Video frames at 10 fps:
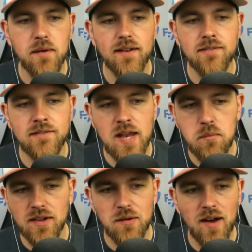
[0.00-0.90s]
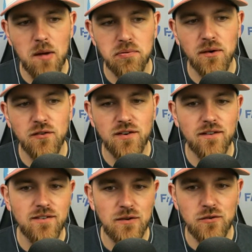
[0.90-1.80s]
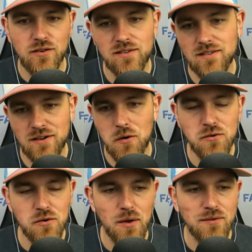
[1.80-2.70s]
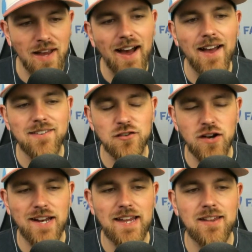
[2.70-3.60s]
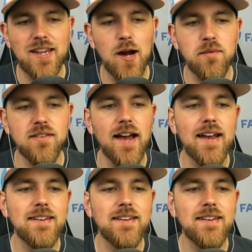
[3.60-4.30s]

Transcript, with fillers: because typically my approach is to just go to those guys and try to get the upside.